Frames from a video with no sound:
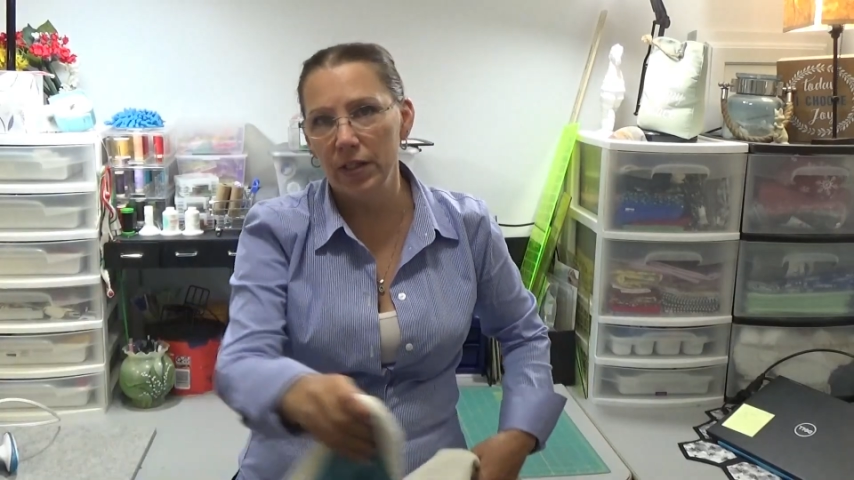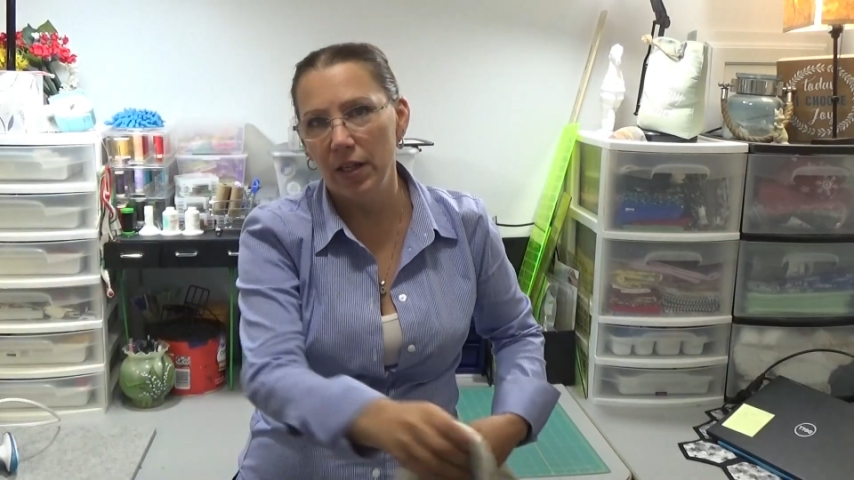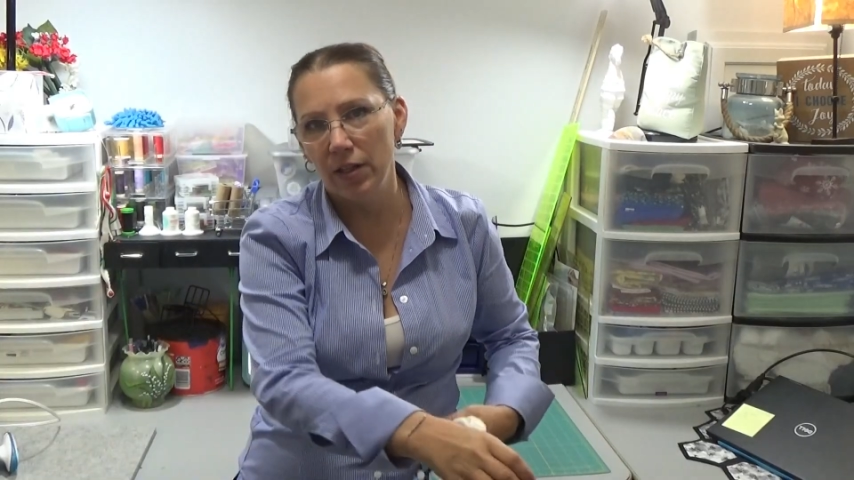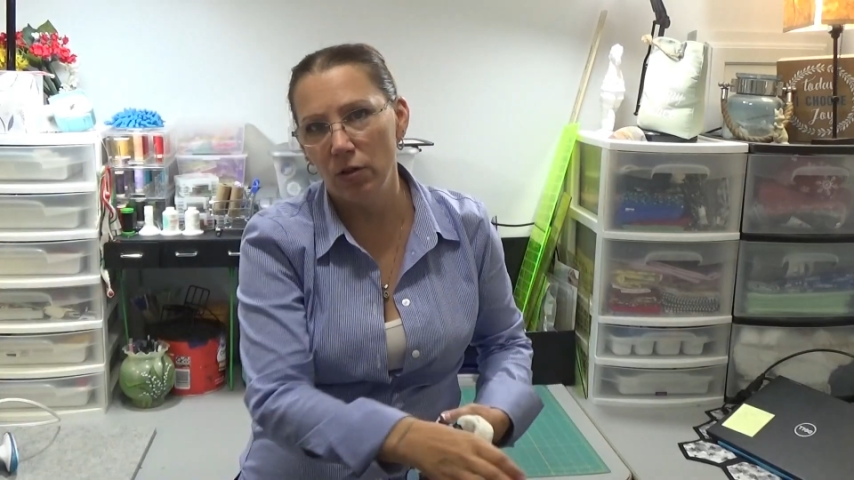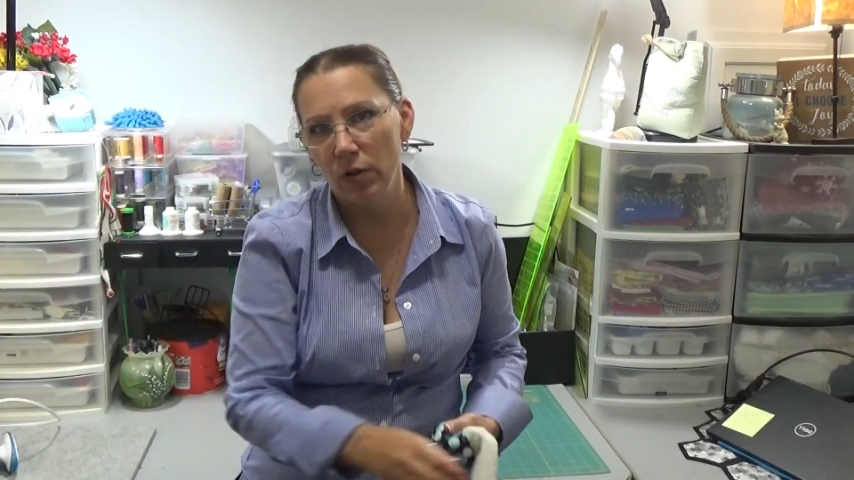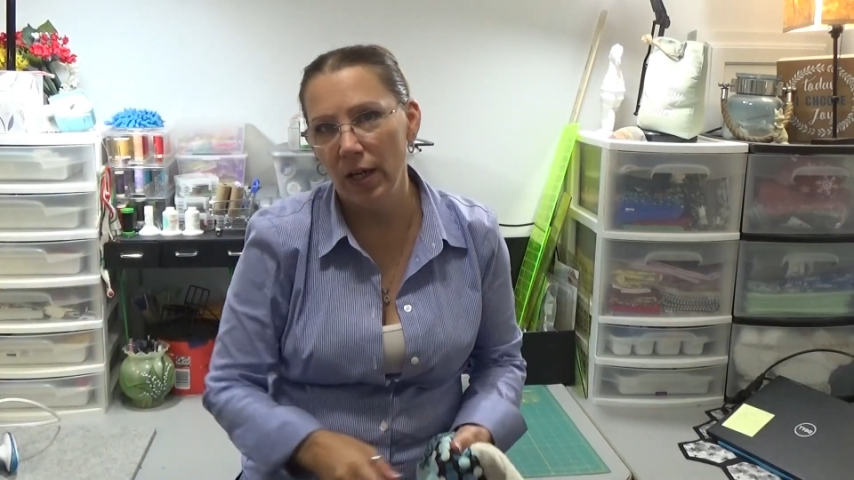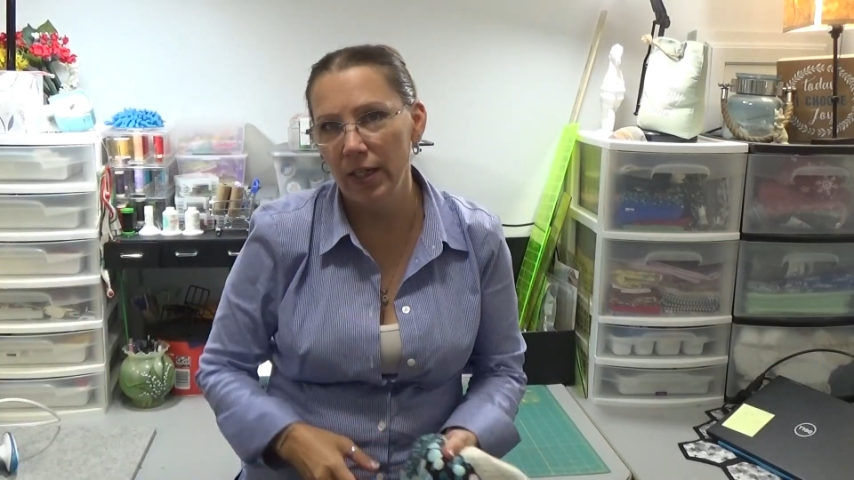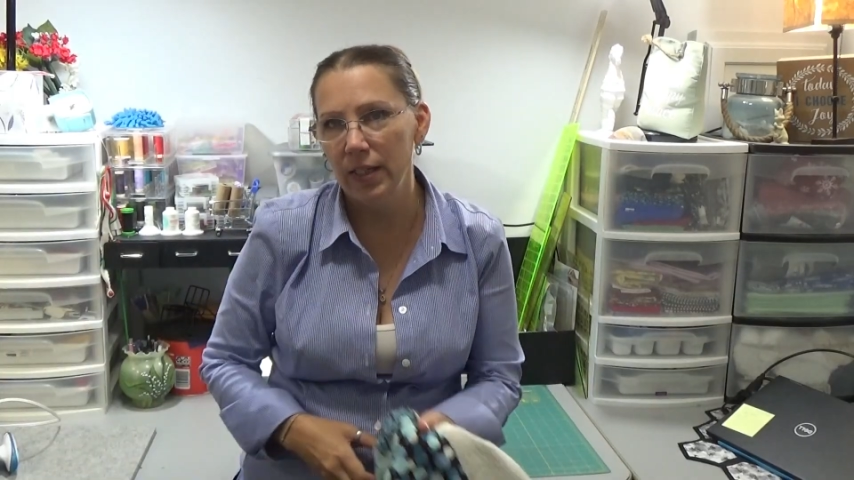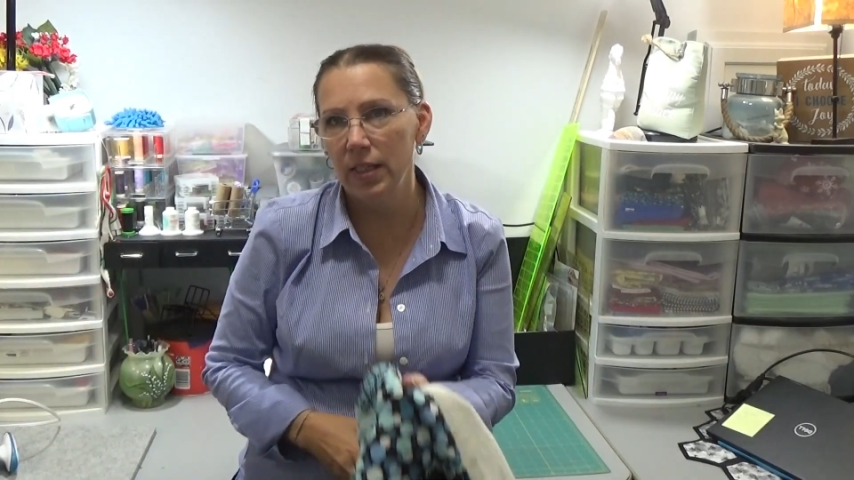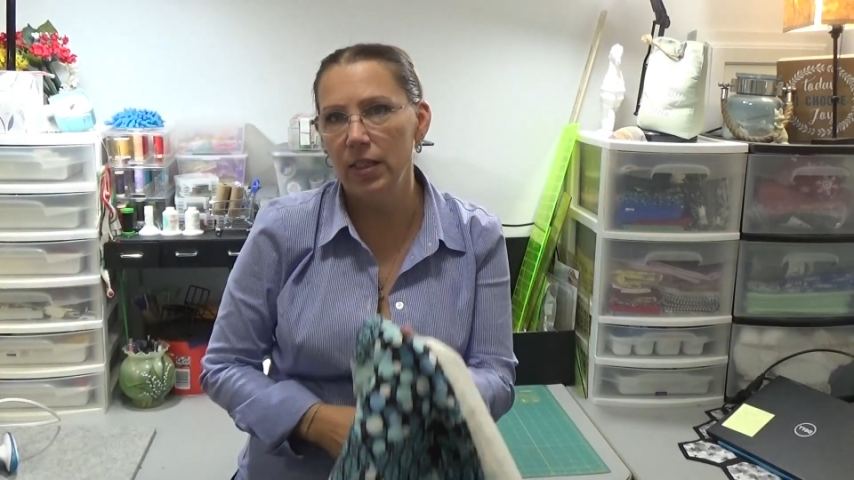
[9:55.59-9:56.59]
That's our
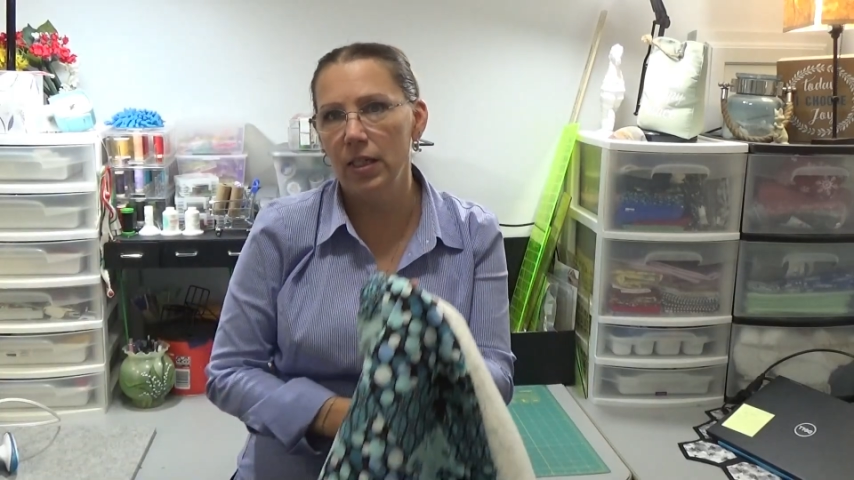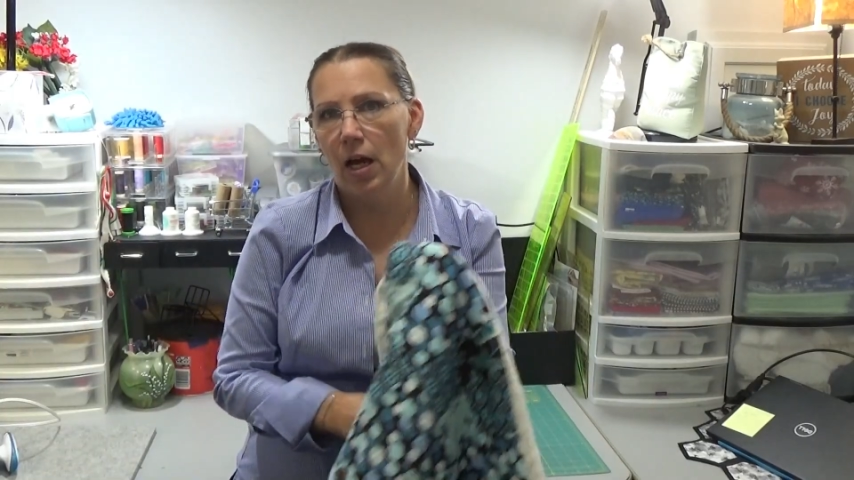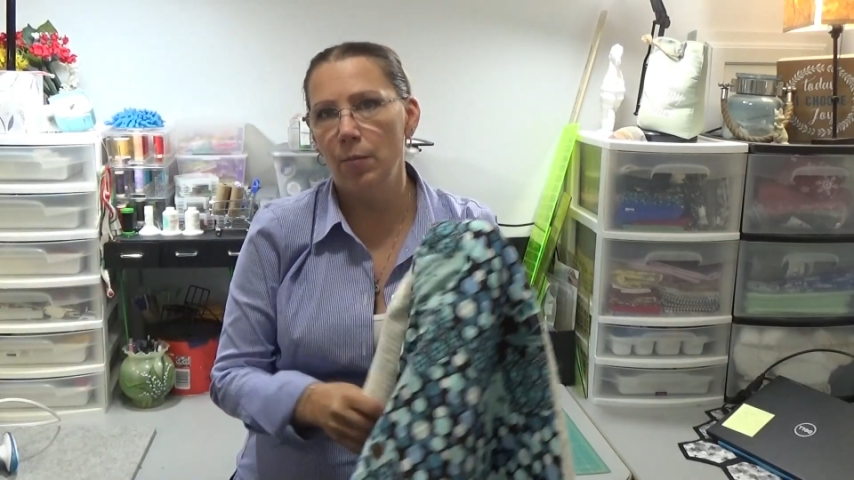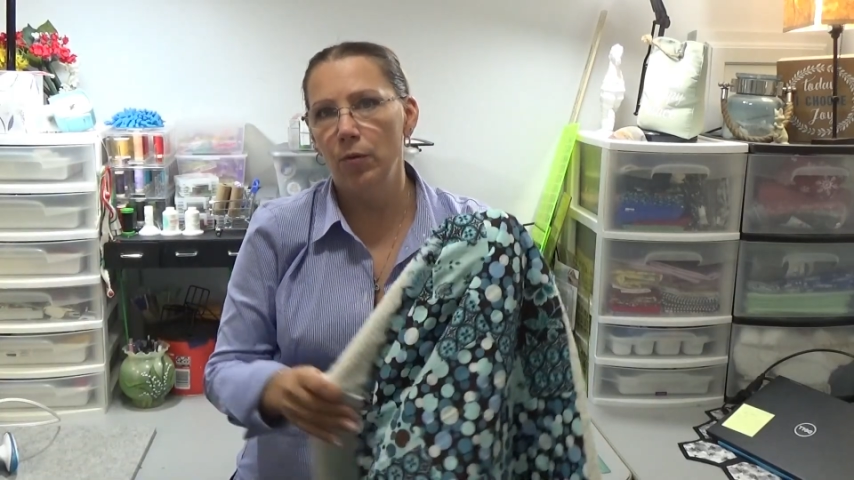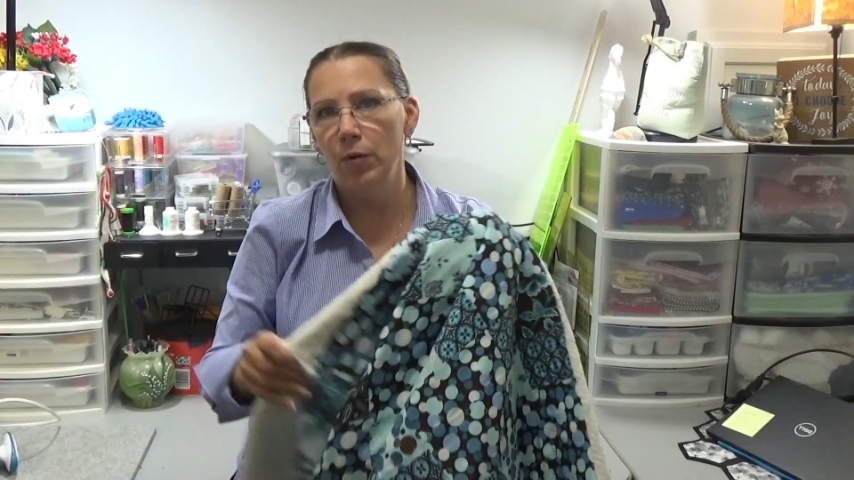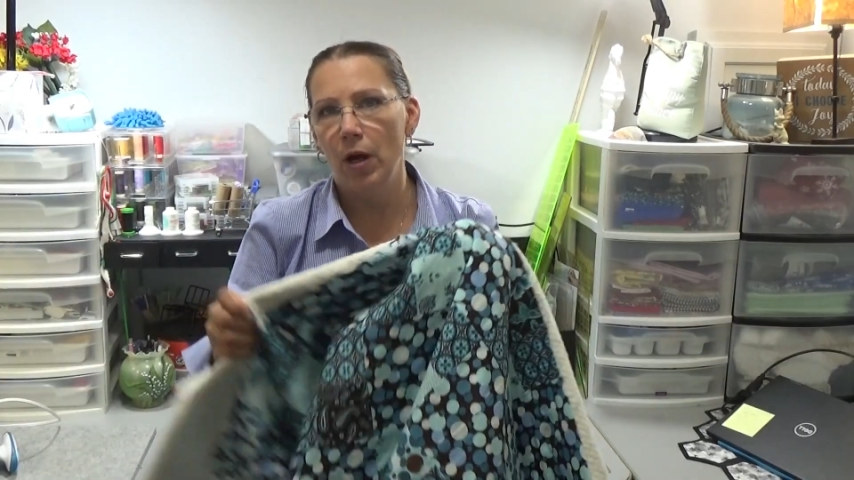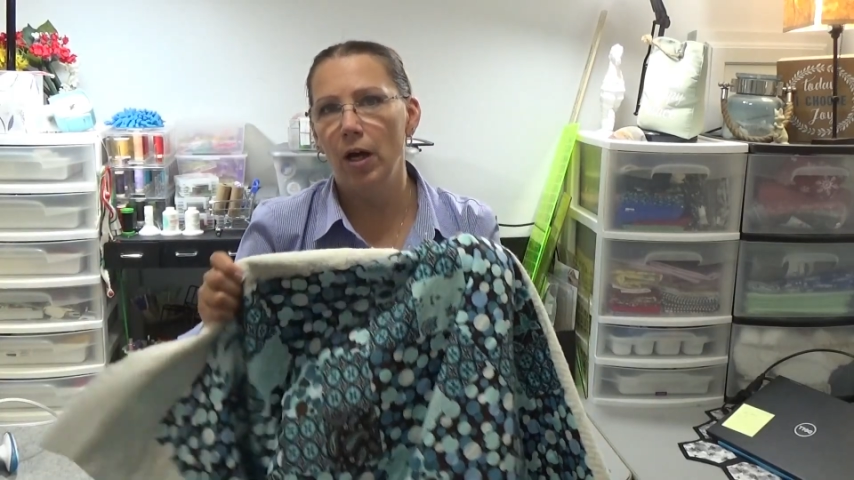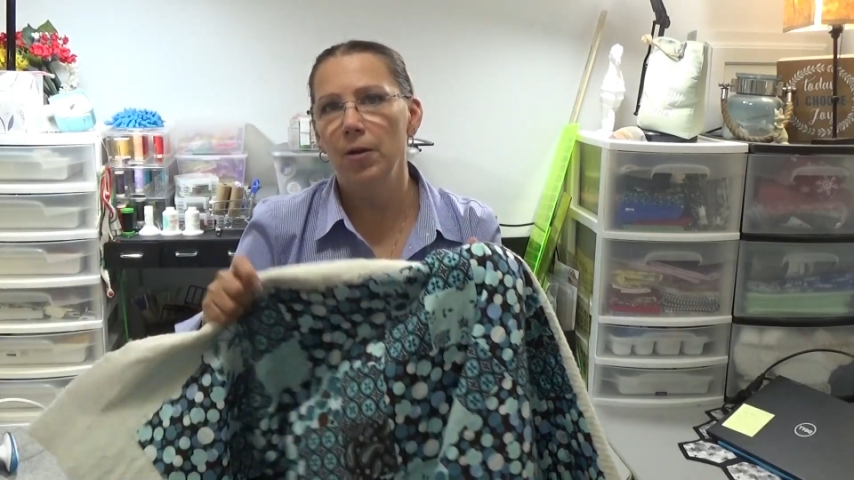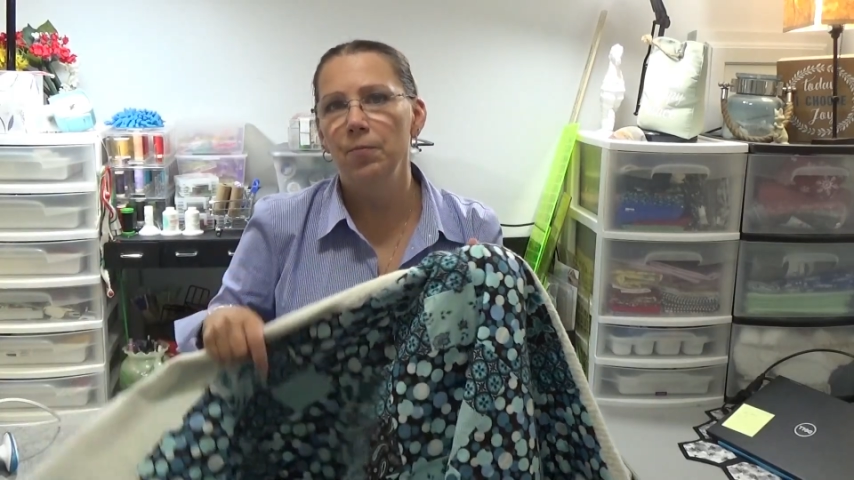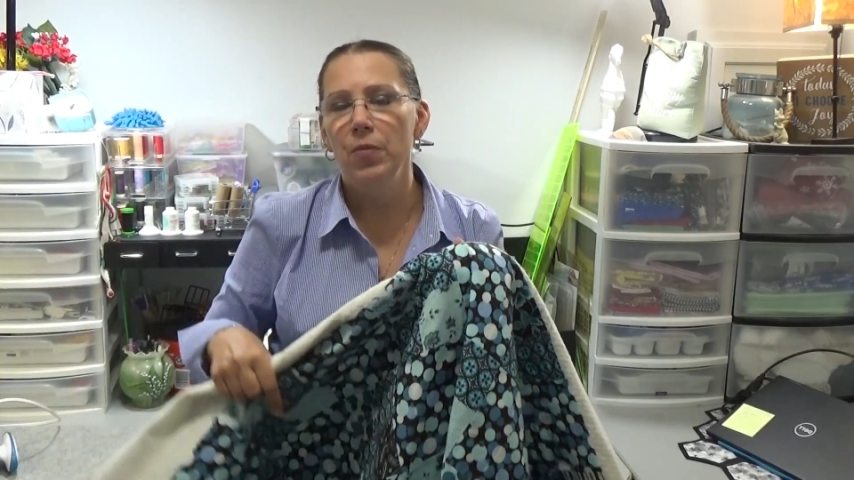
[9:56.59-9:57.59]
next step,
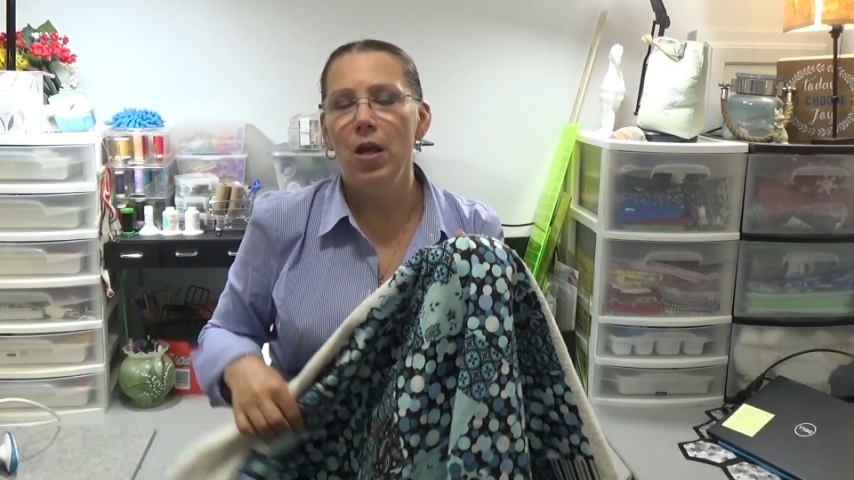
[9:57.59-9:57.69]
okay?